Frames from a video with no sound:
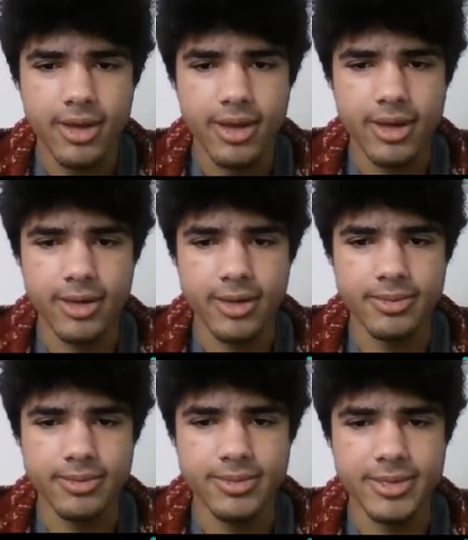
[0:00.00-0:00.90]

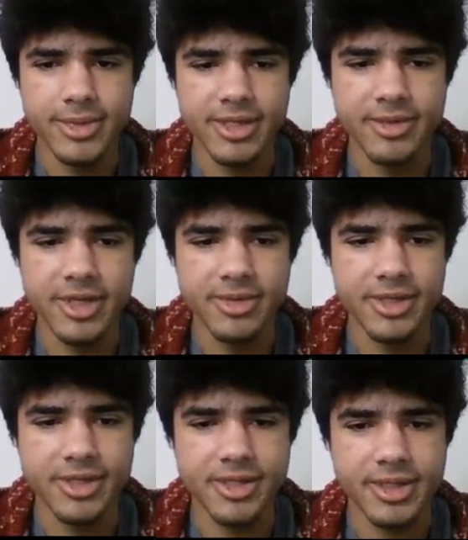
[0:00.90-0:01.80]
And sometimes
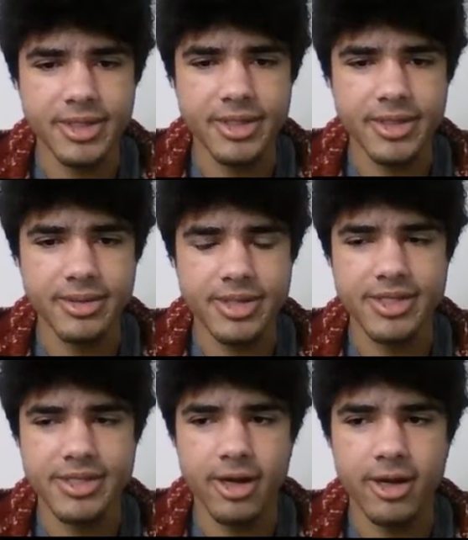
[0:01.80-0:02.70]
I just need to
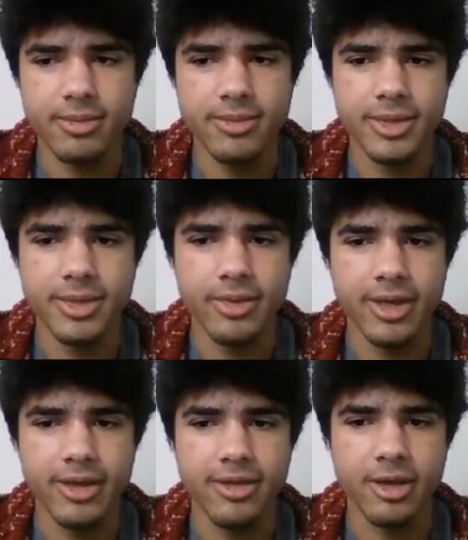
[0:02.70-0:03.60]
stop and
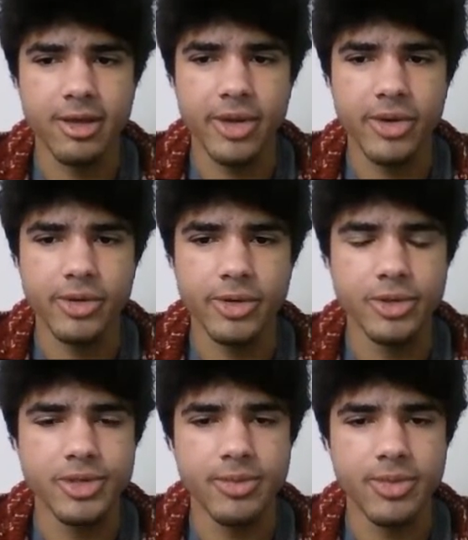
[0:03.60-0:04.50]
like think about it or
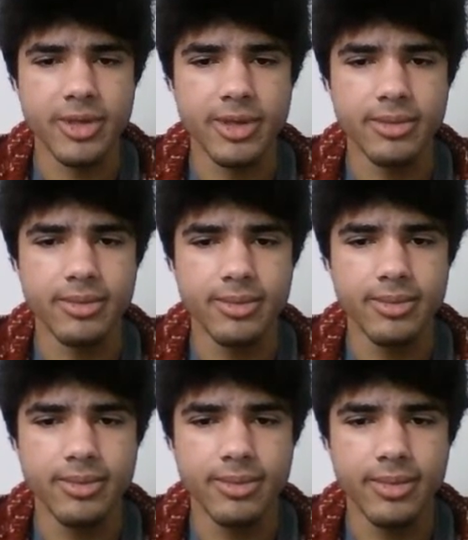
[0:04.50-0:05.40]
do something
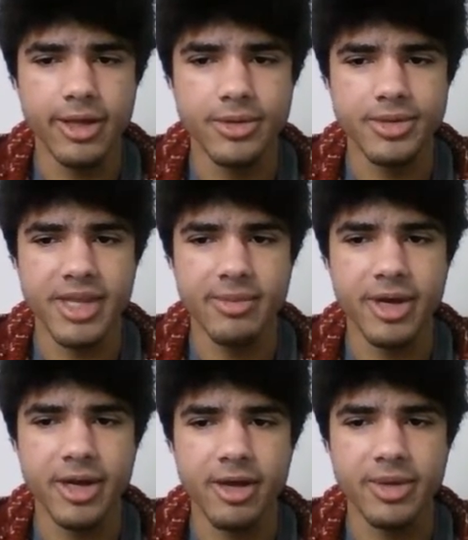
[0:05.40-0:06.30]
else that
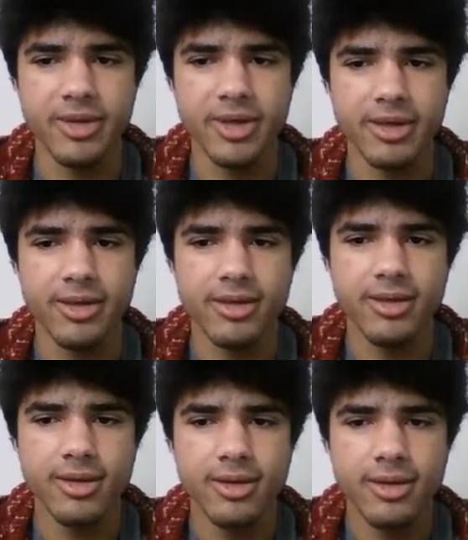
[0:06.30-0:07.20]
might not be like
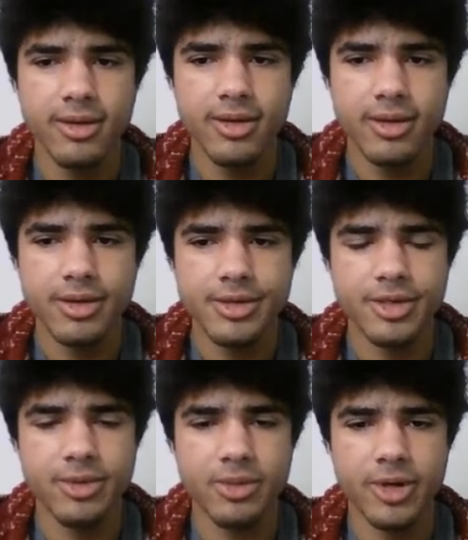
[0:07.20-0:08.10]

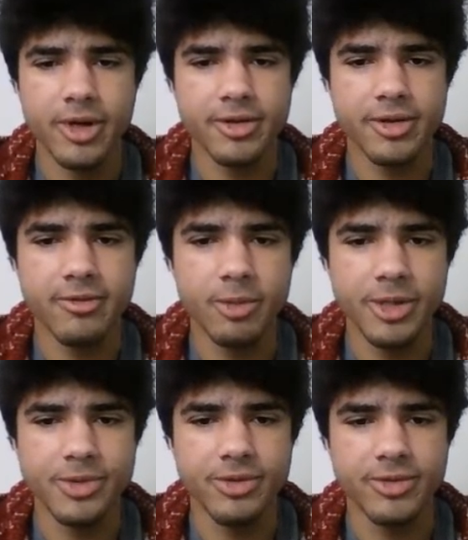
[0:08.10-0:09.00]
super productive, but
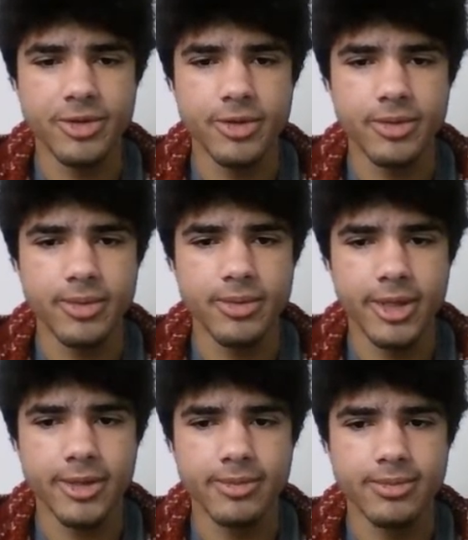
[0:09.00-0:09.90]
makes me feel
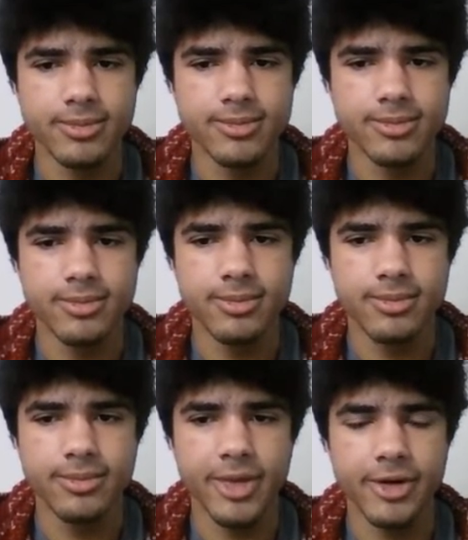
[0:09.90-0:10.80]

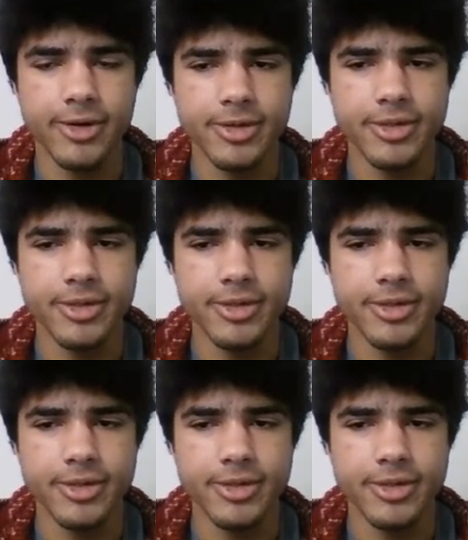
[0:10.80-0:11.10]
better.